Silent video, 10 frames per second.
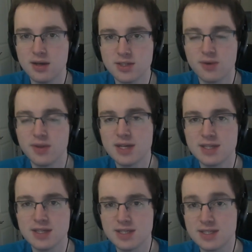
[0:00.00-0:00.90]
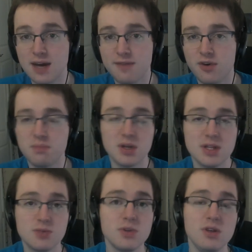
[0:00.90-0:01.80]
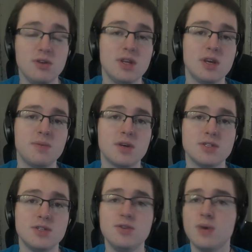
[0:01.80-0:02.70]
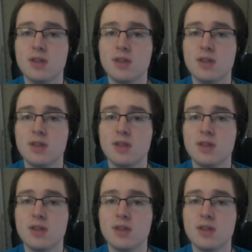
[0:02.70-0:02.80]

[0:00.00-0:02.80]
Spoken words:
in that sense, it's not fun, but it's really unique because you do have